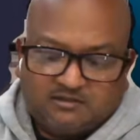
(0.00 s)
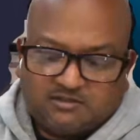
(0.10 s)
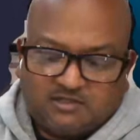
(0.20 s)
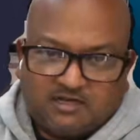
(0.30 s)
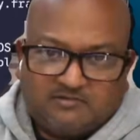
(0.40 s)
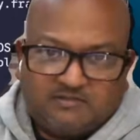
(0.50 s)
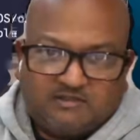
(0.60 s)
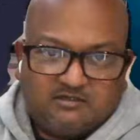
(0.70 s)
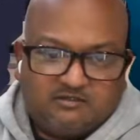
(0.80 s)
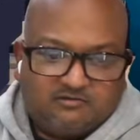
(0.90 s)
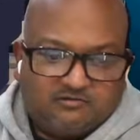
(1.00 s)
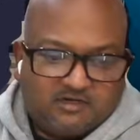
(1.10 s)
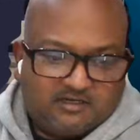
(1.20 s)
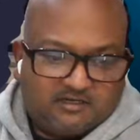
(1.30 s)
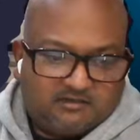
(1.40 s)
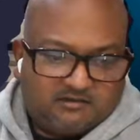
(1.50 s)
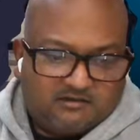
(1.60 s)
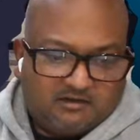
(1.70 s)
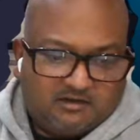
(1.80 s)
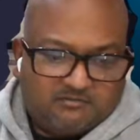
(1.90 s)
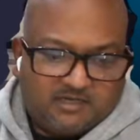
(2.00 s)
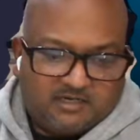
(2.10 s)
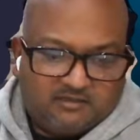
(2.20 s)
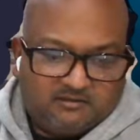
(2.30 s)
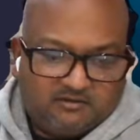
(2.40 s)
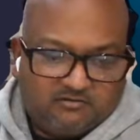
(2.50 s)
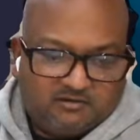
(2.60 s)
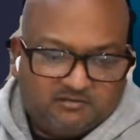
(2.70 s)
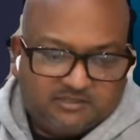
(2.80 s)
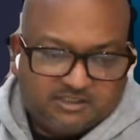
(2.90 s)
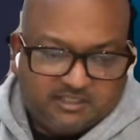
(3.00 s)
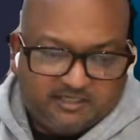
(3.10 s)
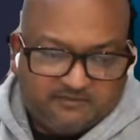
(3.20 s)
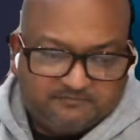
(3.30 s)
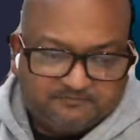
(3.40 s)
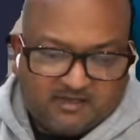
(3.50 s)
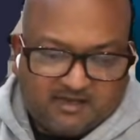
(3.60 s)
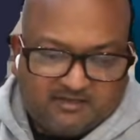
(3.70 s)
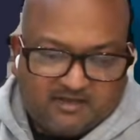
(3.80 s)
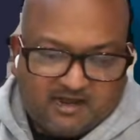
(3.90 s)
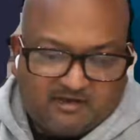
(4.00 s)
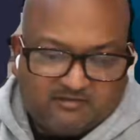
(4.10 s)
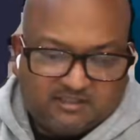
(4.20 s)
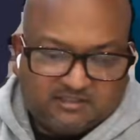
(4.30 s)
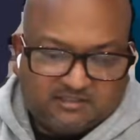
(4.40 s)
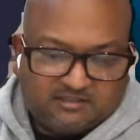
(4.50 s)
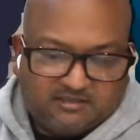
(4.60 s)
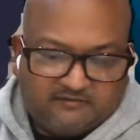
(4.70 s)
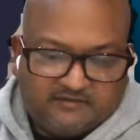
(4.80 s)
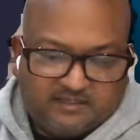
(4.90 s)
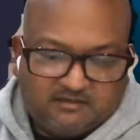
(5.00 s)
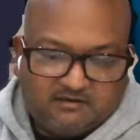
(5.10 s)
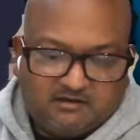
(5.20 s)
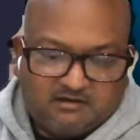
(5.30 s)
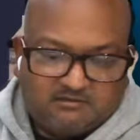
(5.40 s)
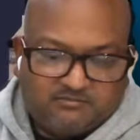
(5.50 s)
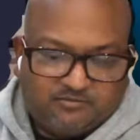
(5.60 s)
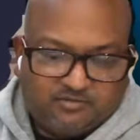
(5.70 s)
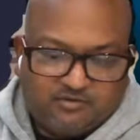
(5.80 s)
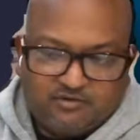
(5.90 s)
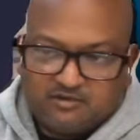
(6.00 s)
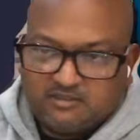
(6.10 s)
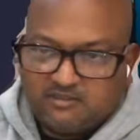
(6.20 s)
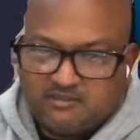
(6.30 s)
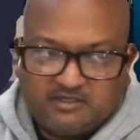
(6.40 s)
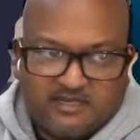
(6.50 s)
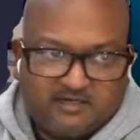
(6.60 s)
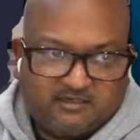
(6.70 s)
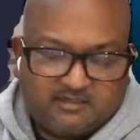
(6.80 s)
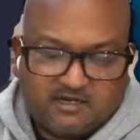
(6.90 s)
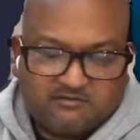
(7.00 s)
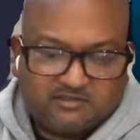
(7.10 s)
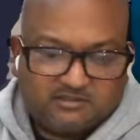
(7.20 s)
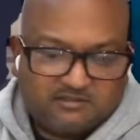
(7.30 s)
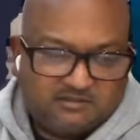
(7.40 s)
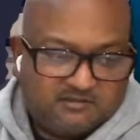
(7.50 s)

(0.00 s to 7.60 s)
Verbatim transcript: So I'm gonna run it on my local machine and now it is serving on port 8000.